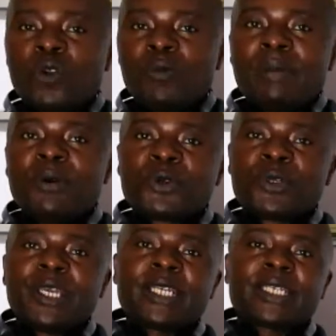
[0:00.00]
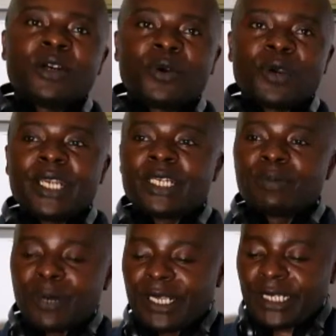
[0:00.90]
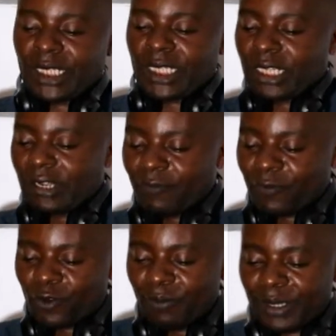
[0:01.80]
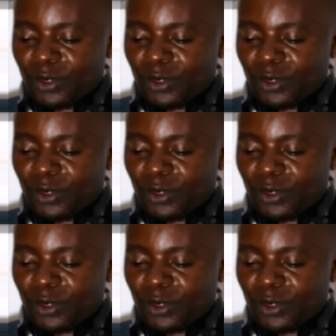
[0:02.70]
you'll be able to get great presents from me